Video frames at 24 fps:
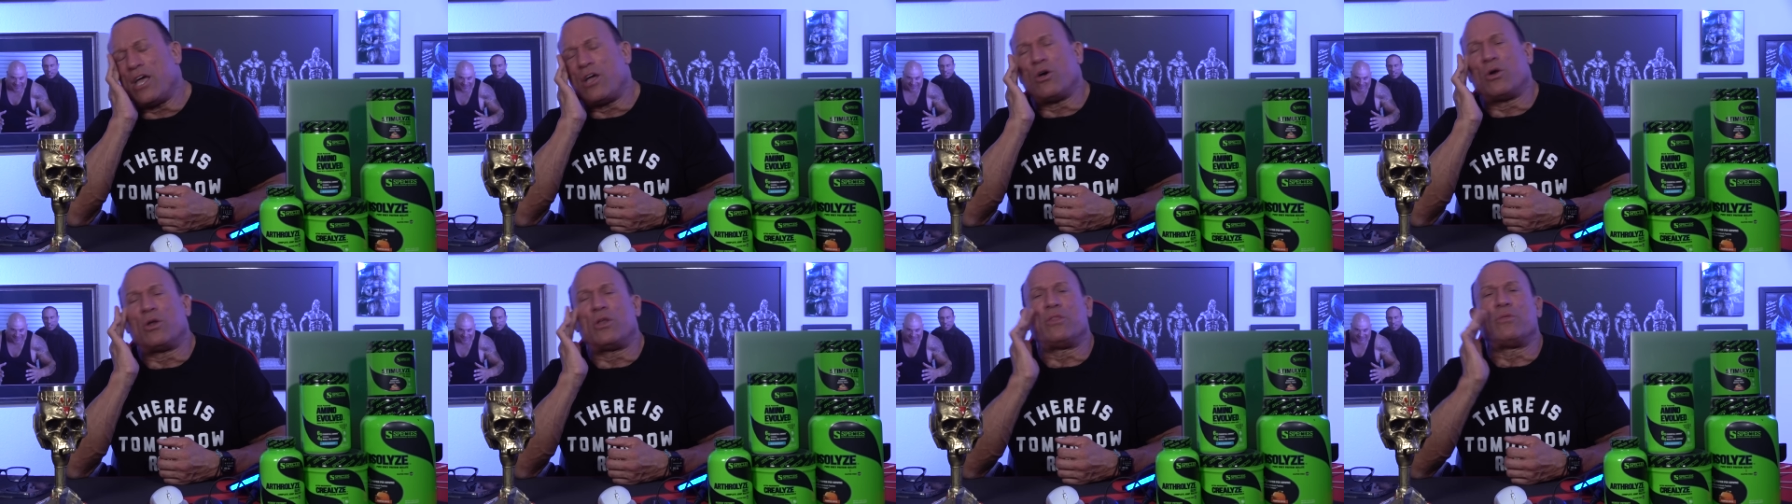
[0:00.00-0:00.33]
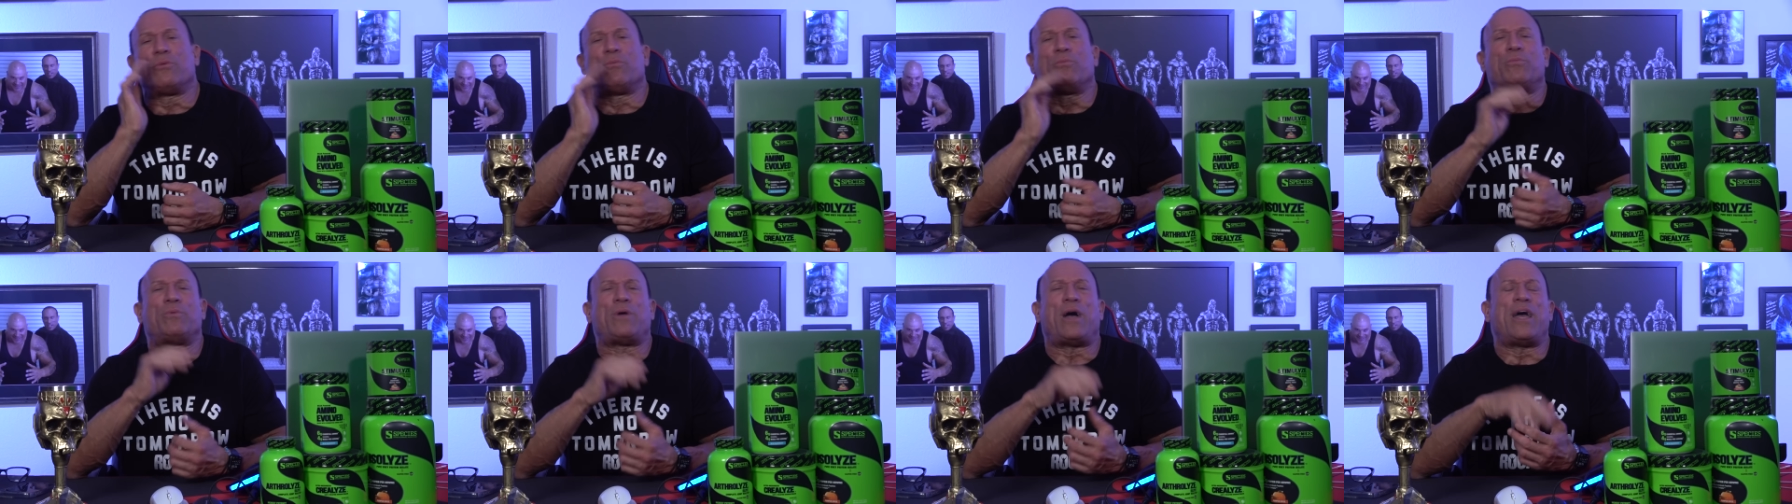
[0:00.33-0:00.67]
go to
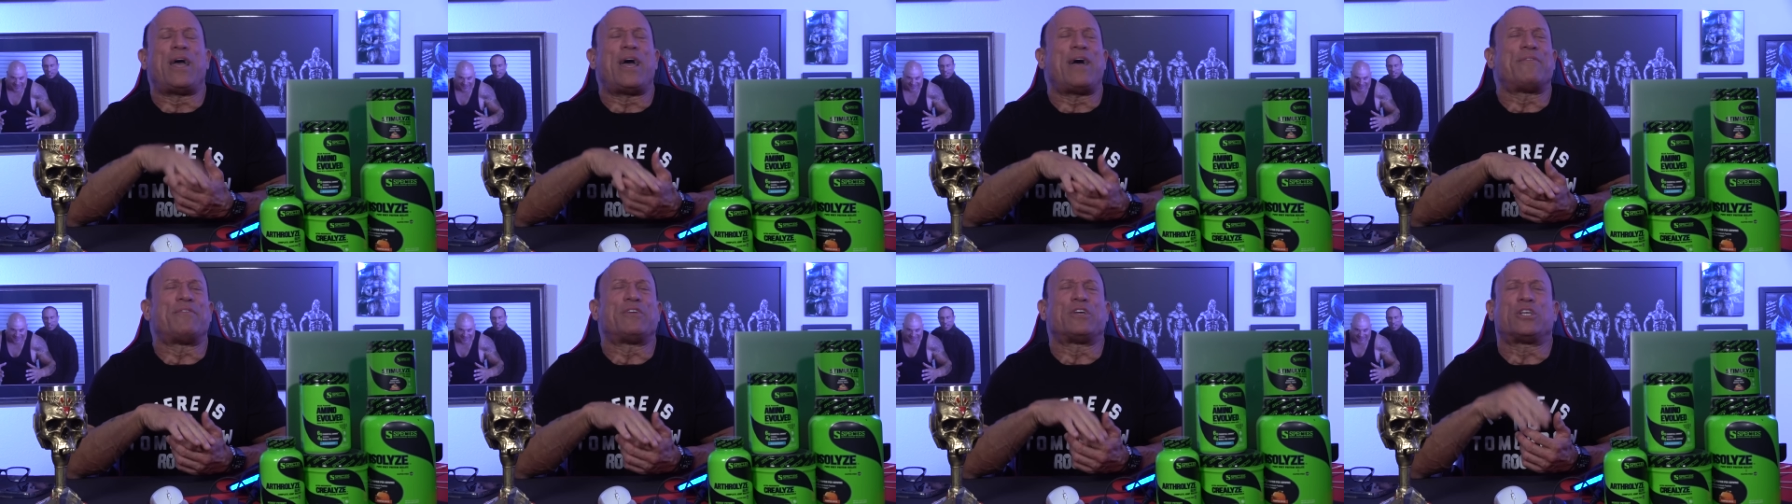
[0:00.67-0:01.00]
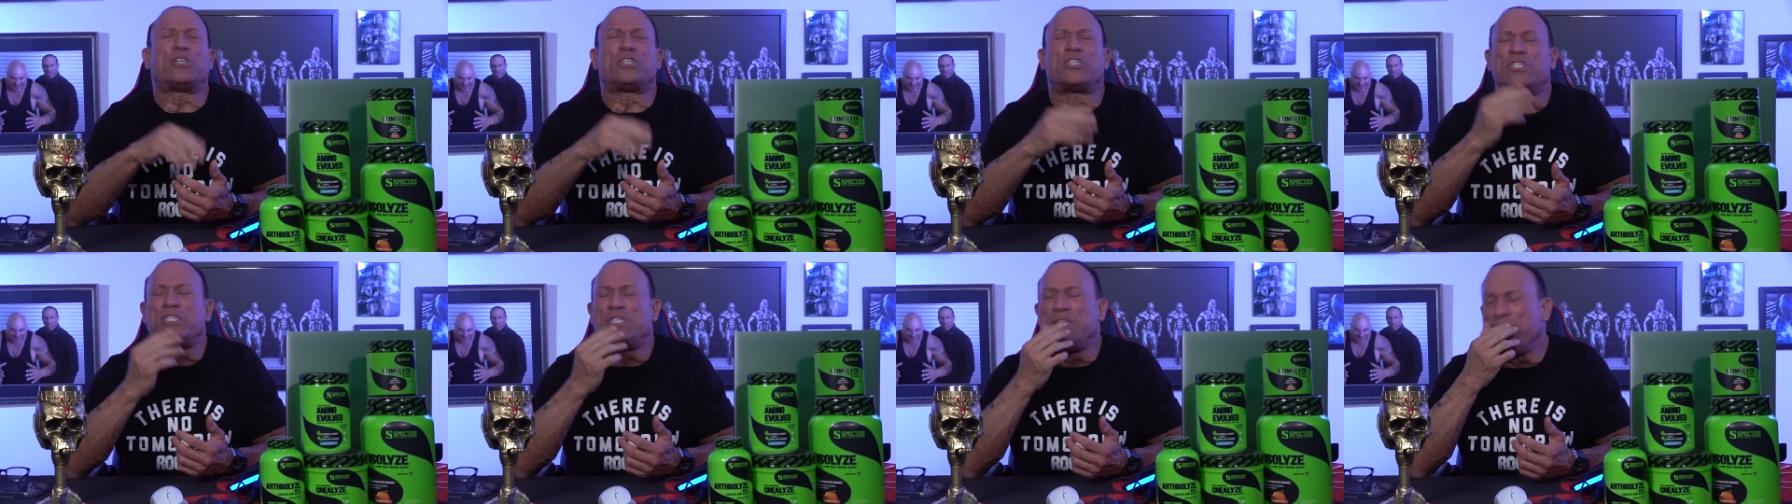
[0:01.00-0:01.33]
the. I have a
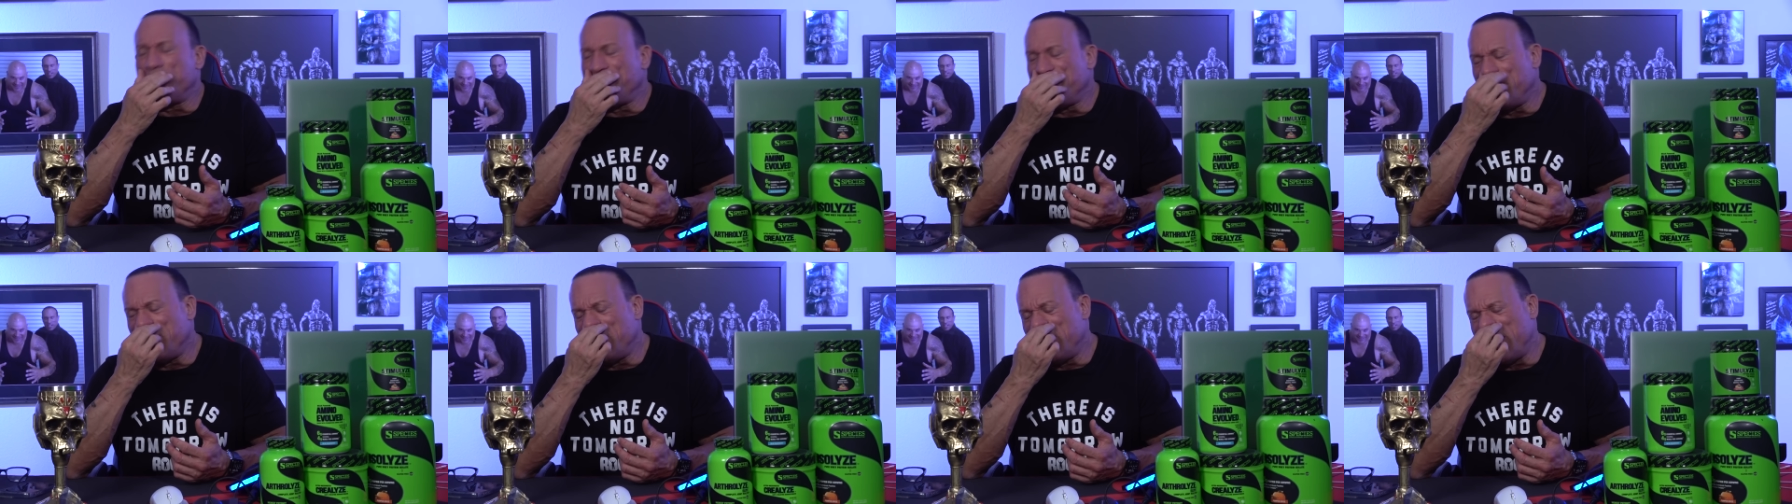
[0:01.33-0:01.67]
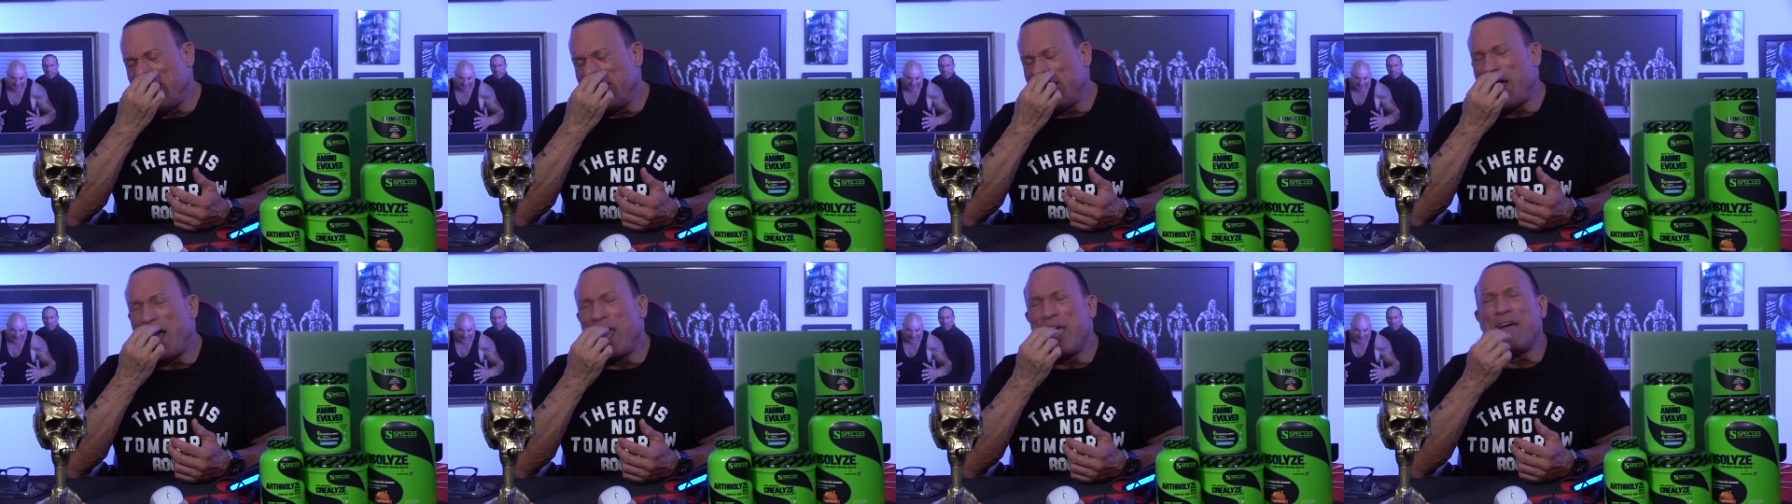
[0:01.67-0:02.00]
sniffle
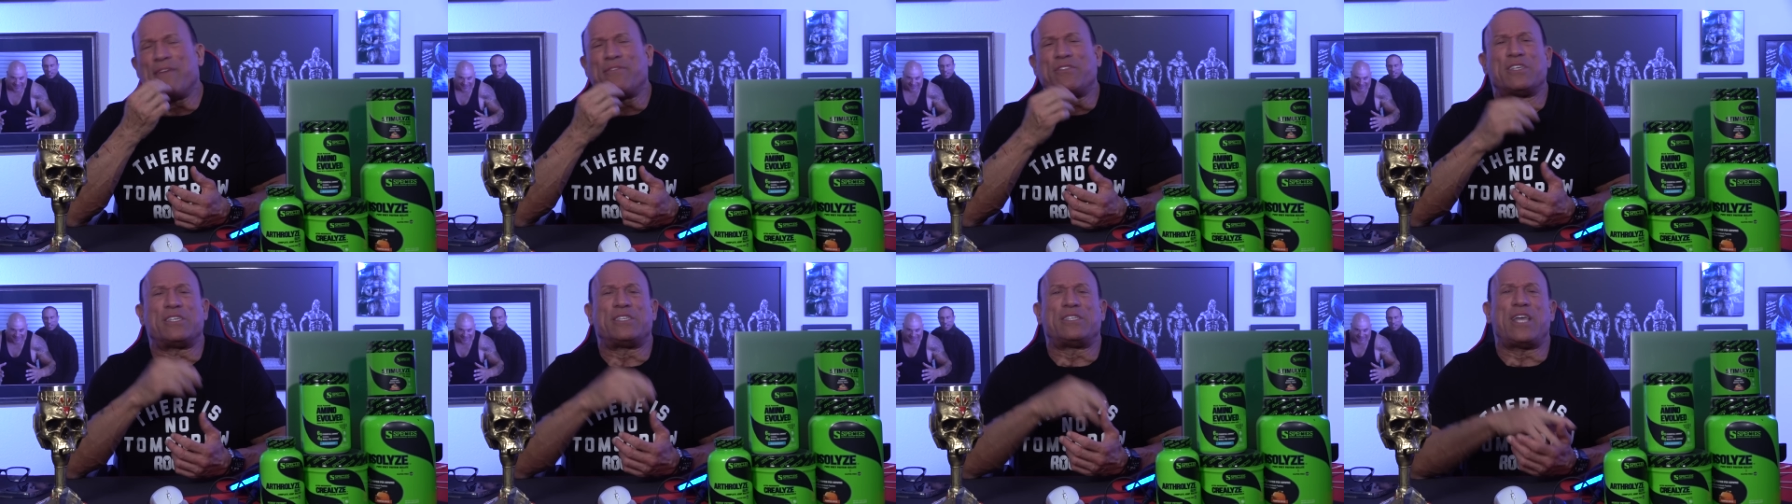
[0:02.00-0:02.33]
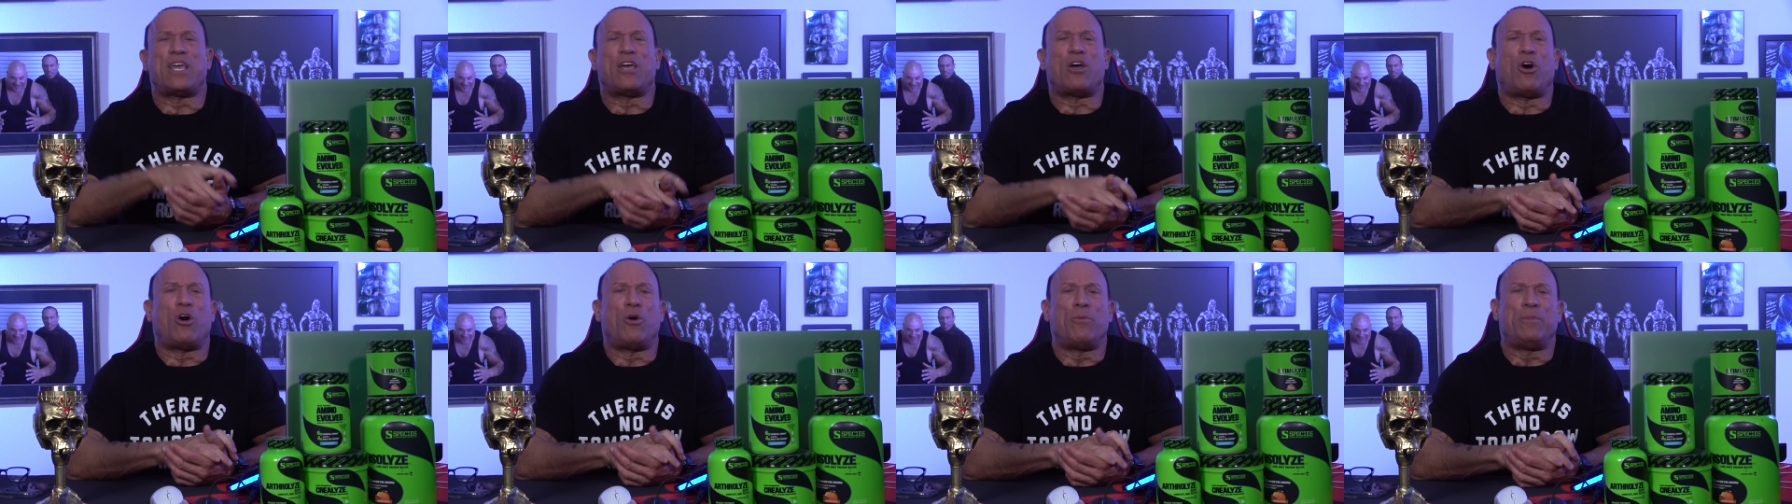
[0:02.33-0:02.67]
and I have to
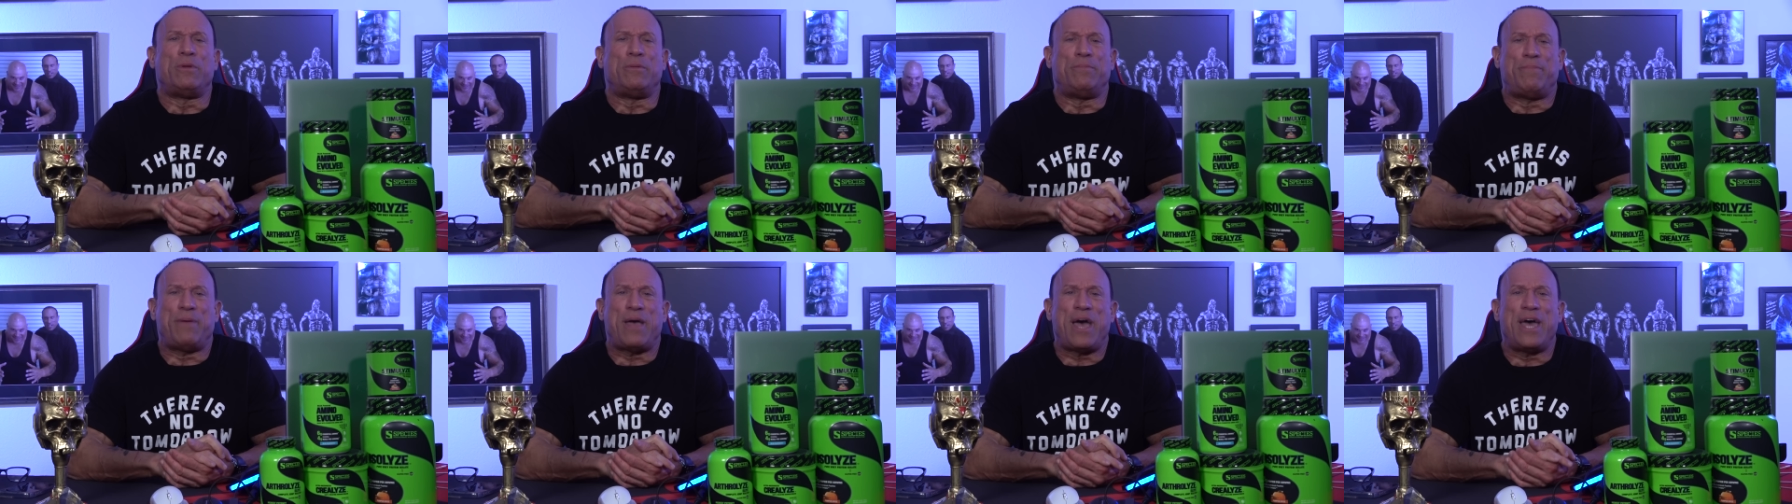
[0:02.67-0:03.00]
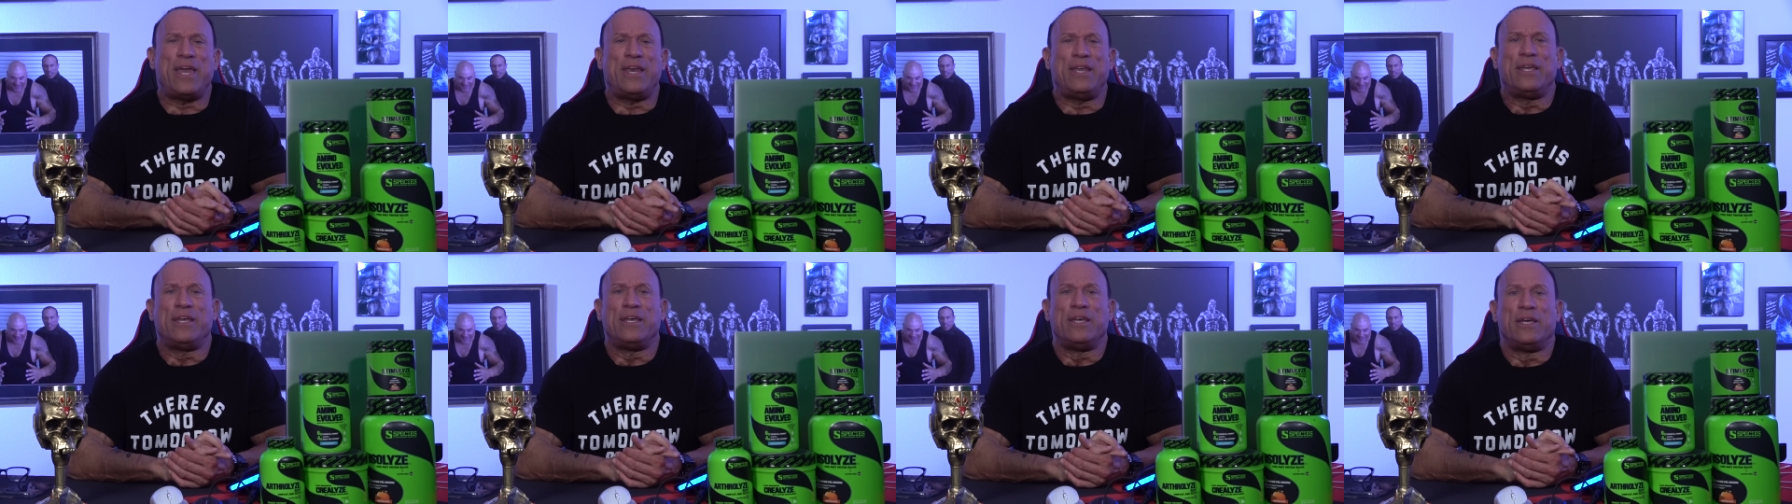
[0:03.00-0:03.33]
stay home in
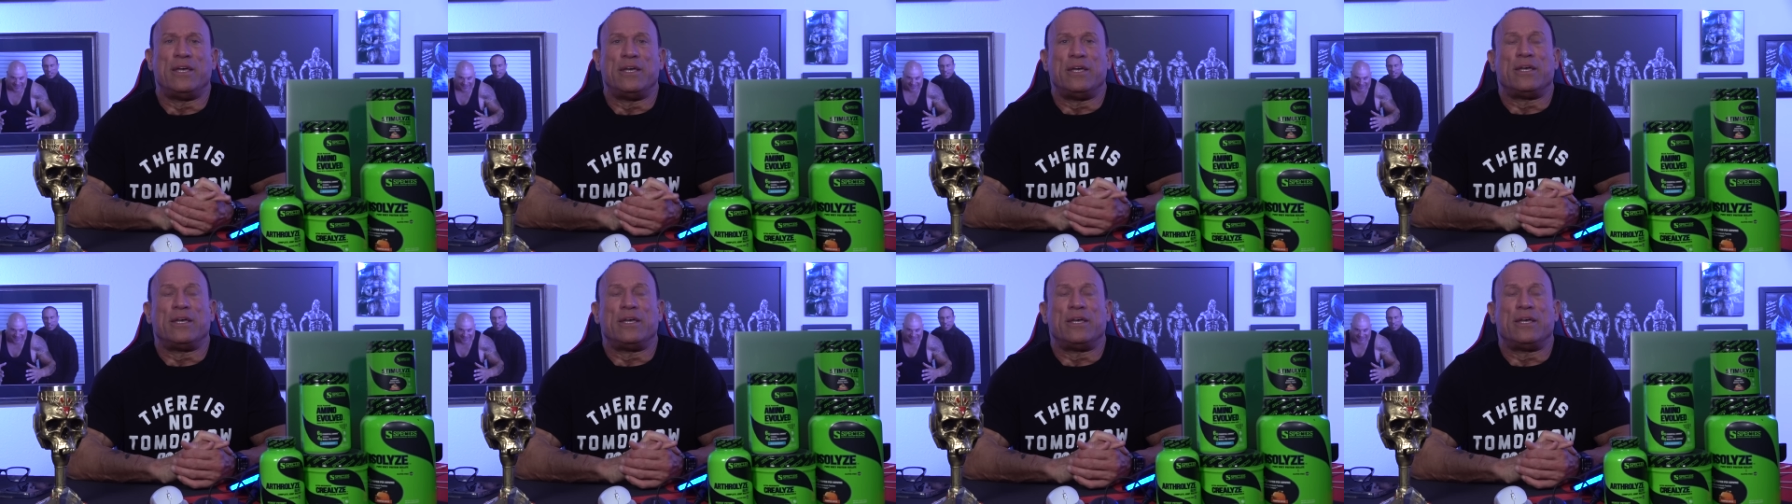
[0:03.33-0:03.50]
bed.